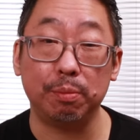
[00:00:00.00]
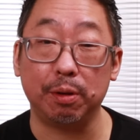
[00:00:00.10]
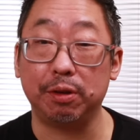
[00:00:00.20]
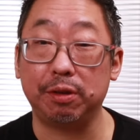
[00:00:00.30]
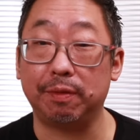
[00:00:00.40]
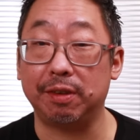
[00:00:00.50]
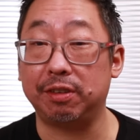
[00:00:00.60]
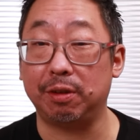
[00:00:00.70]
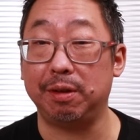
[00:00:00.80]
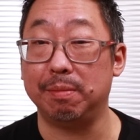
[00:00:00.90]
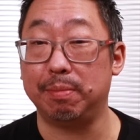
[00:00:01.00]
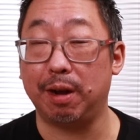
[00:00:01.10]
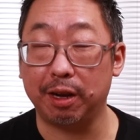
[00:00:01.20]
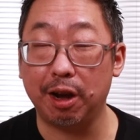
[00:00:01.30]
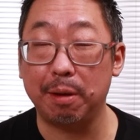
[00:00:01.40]
much of the sodium
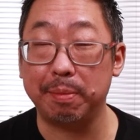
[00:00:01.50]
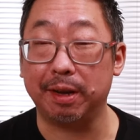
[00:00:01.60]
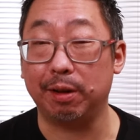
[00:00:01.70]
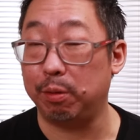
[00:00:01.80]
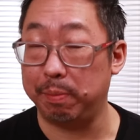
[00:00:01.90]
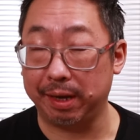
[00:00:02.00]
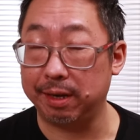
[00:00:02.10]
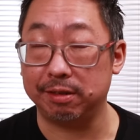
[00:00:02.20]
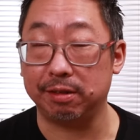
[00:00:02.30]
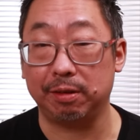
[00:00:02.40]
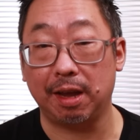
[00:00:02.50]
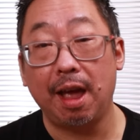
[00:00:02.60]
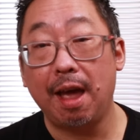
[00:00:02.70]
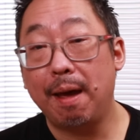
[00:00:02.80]
bicarbonate or baking soda,